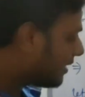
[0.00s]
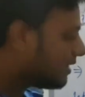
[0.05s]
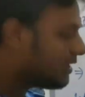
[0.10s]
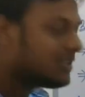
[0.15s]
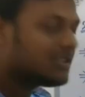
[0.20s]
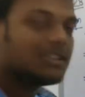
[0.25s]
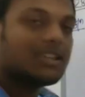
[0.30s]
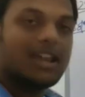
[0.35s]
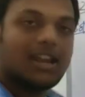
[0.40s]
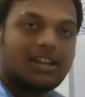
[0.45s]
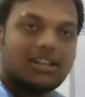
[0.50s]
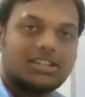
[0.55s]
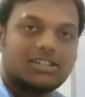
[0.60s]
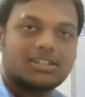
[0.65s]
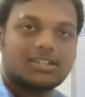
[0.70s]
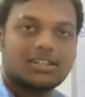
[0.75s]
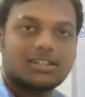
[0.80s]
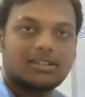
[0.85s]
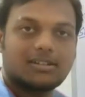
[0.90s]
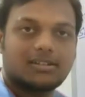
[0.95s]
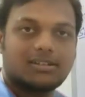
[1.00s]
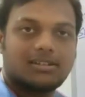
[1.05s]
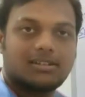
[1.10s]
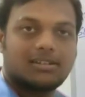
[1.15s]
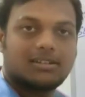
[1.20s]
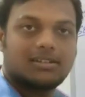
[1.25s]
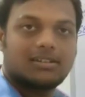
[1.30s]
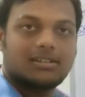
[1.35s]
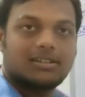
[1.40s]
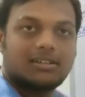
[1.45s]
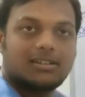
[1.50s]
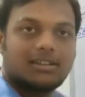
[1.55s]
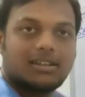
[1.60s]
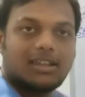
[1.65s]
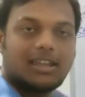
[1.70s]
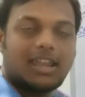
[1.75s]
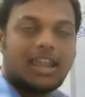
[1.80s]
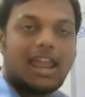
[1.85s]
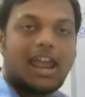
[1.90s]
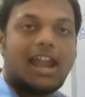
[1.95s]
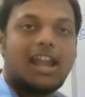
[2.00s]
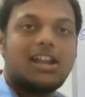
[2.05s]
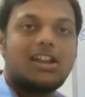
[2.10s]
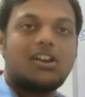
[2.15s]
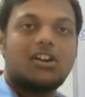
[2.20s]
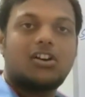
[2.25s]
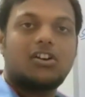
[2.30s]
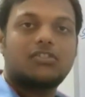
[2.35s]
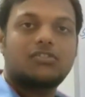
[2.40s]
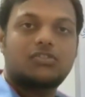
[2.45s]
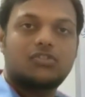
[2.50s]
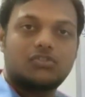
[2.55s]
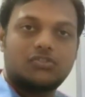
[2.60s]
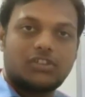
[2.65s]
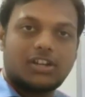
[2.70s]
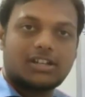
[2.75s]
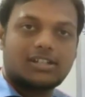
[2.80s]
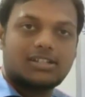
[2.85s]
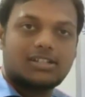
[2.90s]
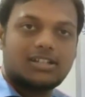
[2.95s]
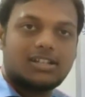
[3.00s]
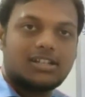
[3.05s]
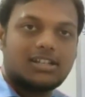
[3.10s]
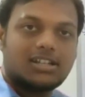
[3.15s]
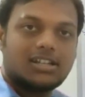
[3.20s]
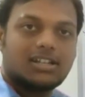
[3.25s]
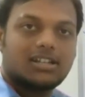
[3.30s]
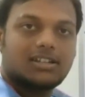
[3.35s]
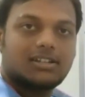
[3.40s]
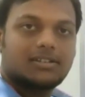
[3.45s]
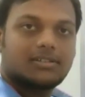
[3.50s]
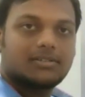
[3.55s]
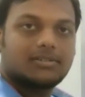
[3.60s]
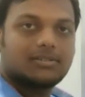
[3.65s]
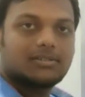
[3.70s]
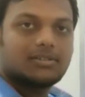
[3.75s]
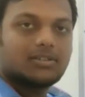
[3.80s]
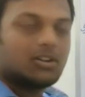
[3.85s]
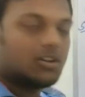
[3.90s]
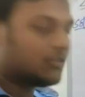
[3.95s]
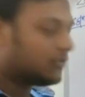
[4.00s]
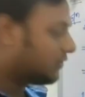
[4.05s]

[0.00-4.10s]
is addition. add of 2 factor of